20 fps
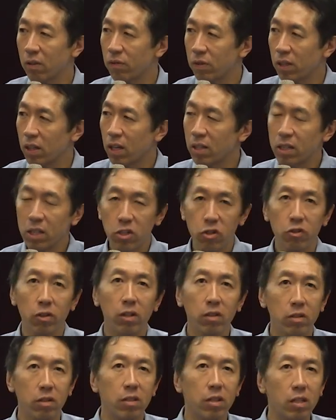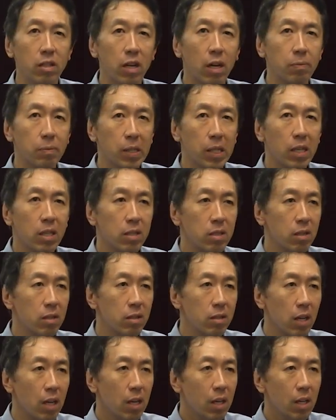For a lot of the structured data
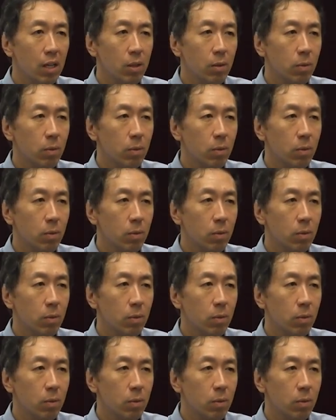applications,